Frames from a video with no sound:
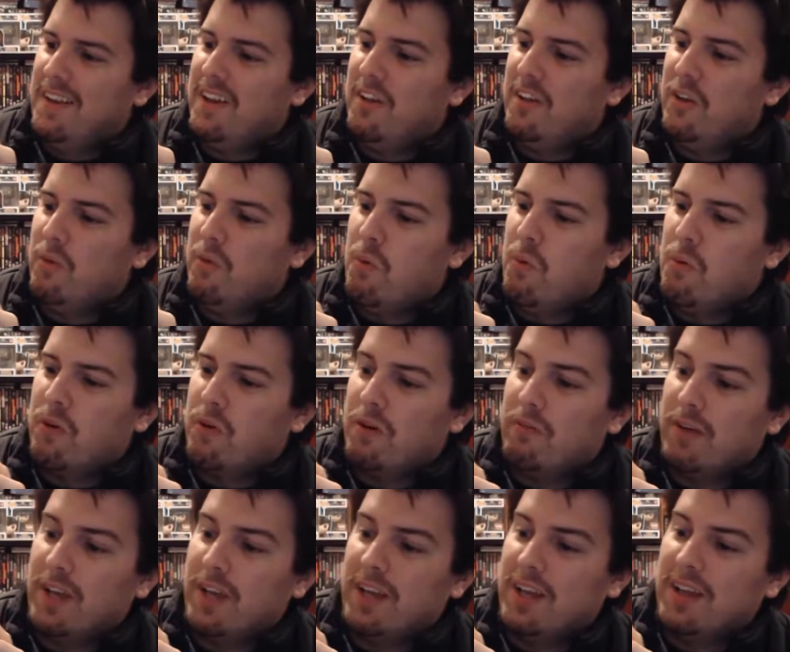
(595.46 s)
the
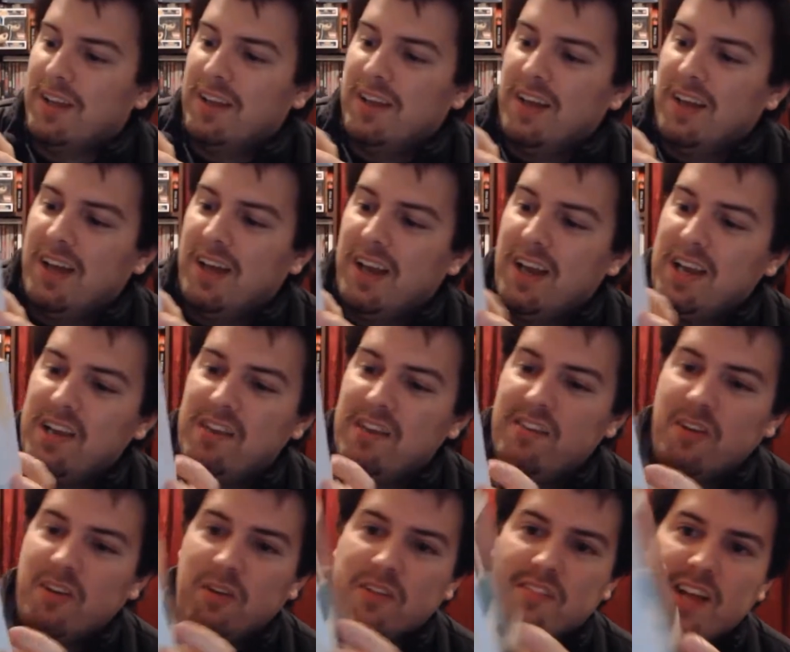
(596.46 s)
underwater thing. And
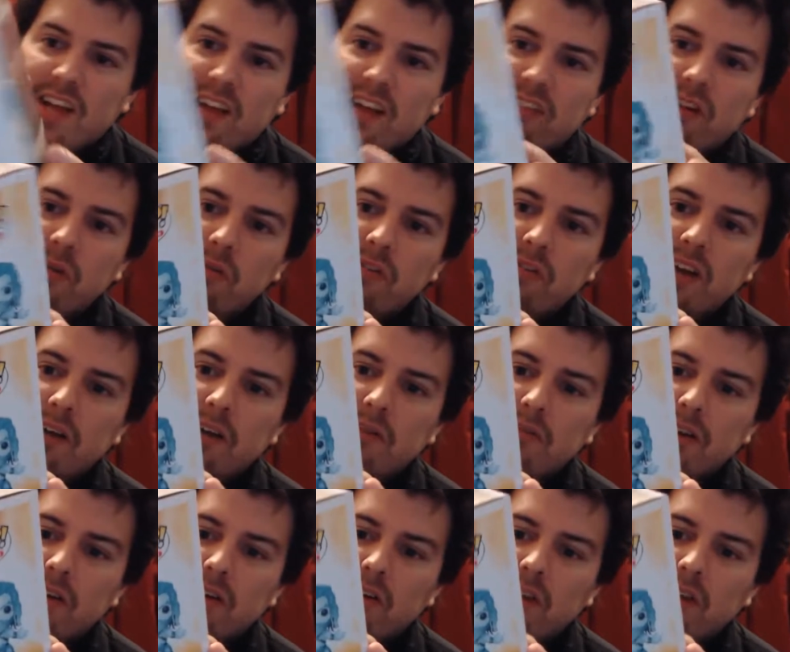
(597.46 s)
you can see all his tattoos and
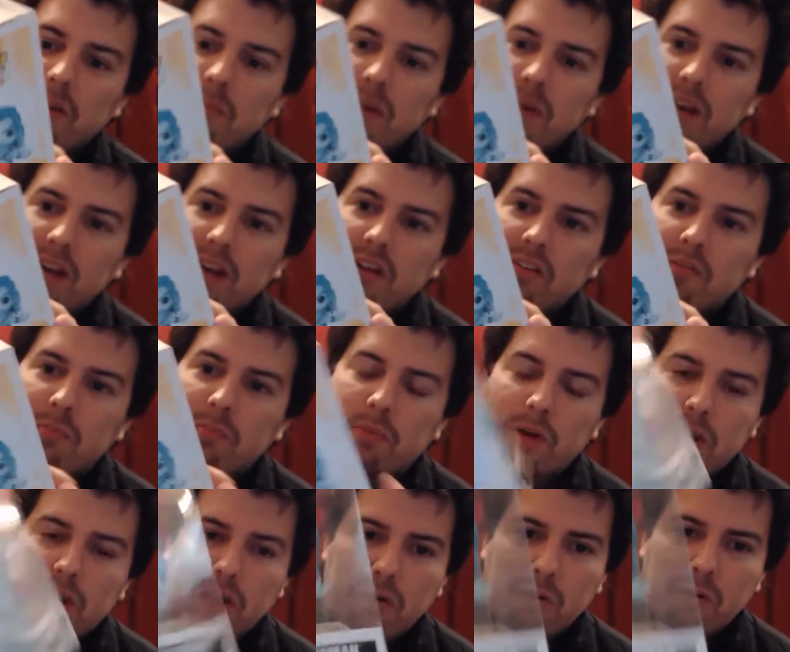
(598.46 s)
everything on him. He looks
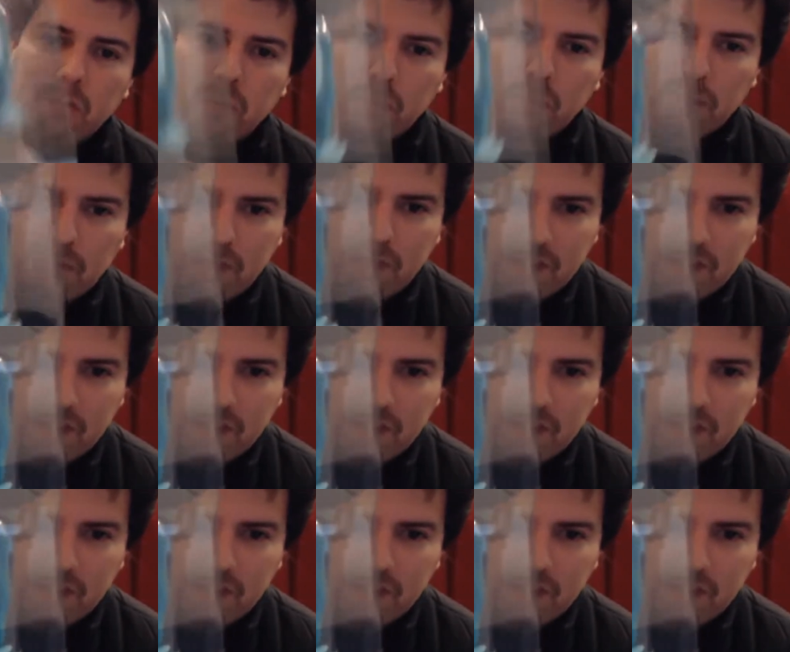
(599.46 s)
pretty cool.